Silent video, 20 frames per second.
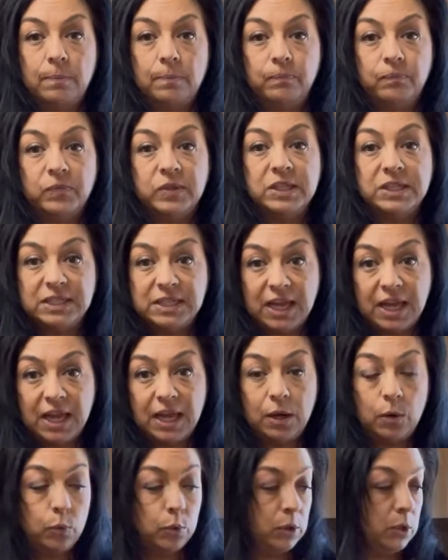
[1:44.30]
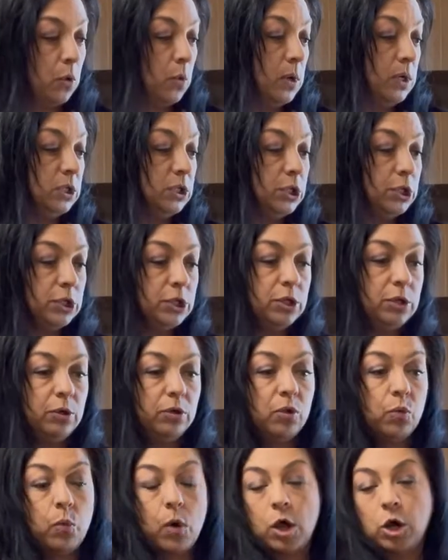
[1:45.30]
Today we're going to do
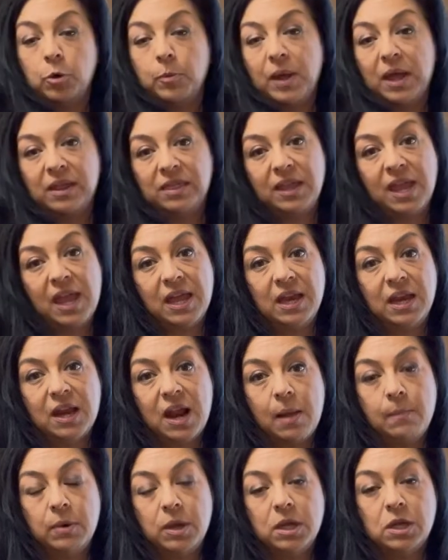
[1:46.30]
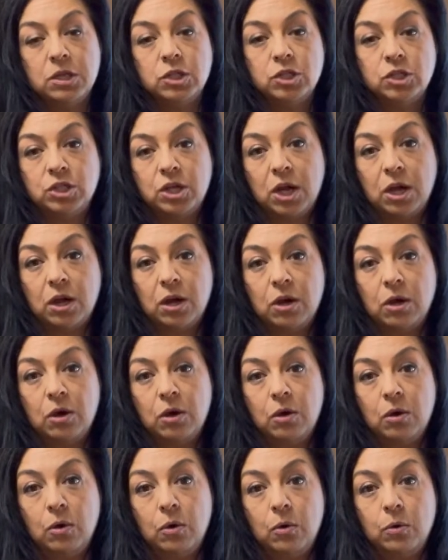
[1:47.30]
the water bath canning. I'm going to
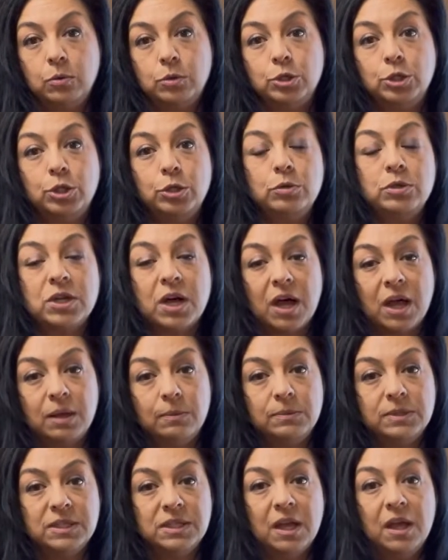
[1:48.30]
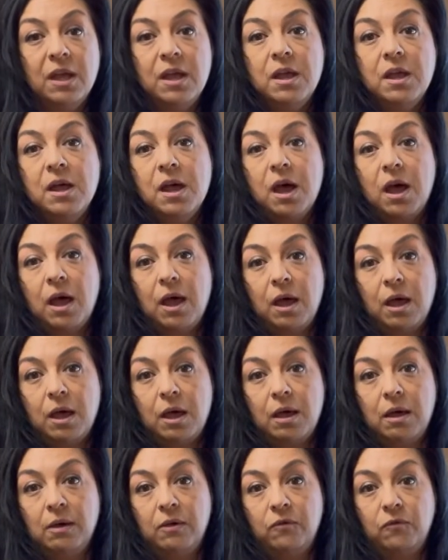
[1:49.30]
show 2 types
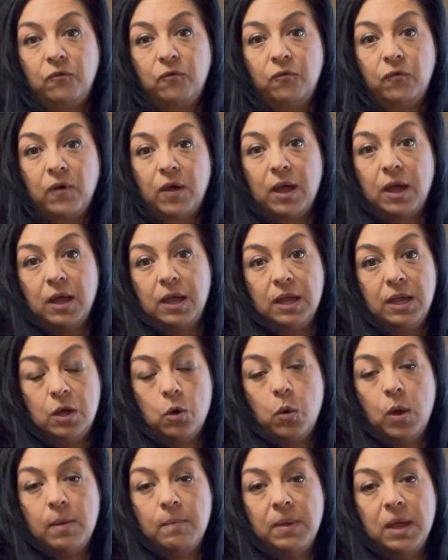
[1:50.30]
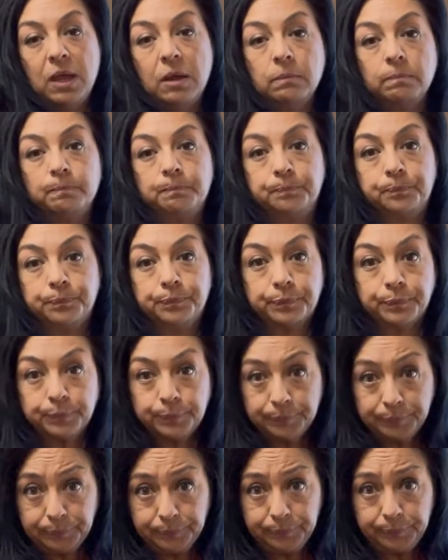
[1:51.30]
of equipment
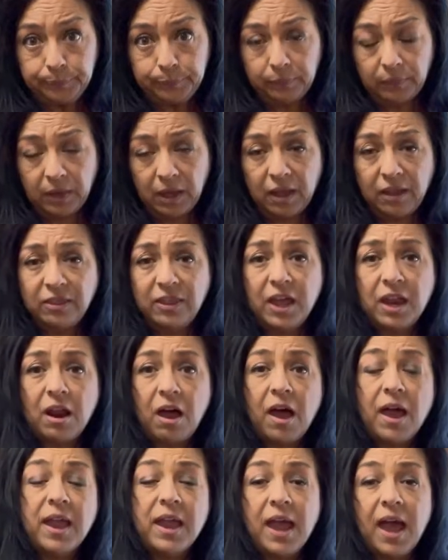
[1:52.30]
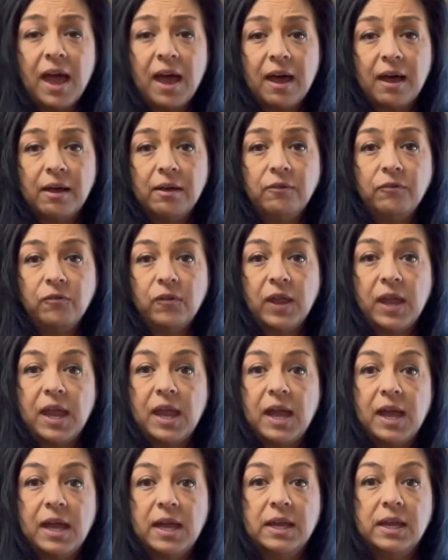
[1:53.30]
that I have,
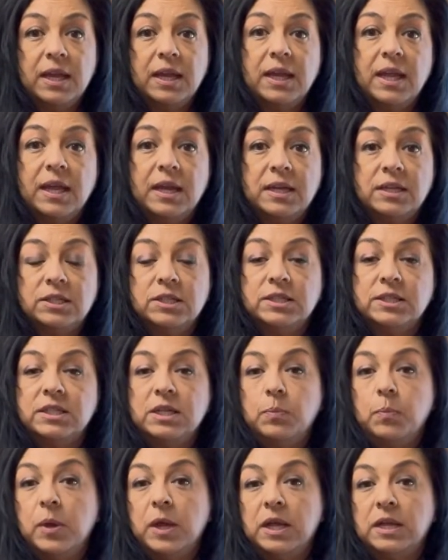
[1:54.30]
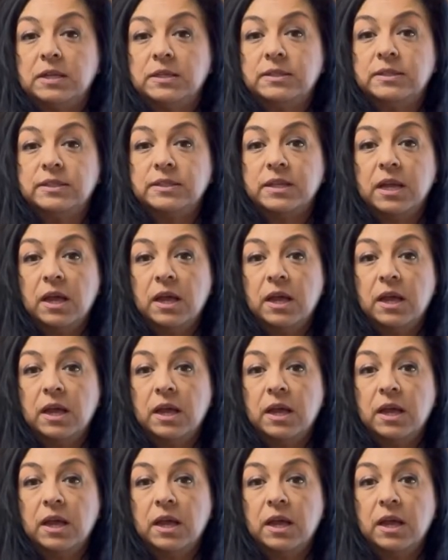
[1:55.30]
and again, it just depends